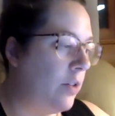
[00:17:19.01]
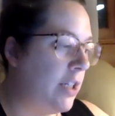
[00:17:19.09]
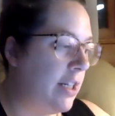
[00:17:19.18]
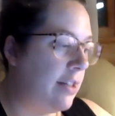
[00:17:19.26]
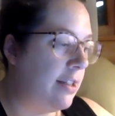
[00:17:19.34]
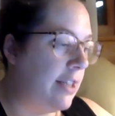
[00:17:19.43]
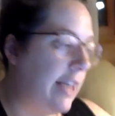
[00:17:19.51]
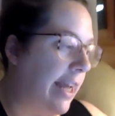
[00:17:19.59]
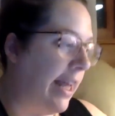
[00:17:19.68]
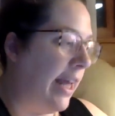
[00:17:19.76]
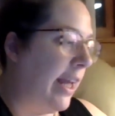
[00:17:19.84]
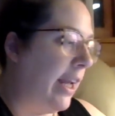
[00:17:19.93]

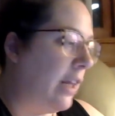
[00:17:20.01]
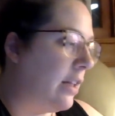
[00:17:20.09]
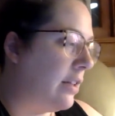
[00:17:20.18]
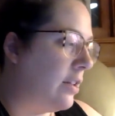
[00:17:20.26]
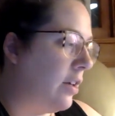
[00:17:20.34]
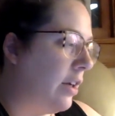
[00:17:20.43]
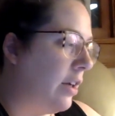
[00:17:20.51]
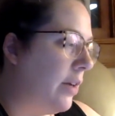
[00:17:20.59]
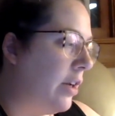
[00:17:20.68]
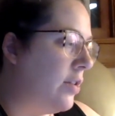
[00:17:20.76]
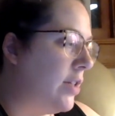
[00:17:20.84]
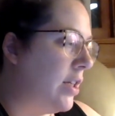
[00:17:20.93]
Today, let's look at what
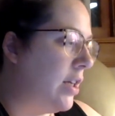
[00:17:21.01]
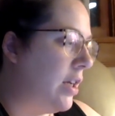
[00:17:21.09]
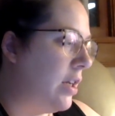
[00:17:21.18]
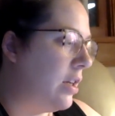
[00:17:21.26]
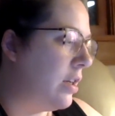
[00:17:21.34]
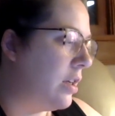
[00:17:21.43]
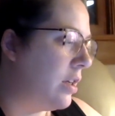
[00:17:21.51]
you did.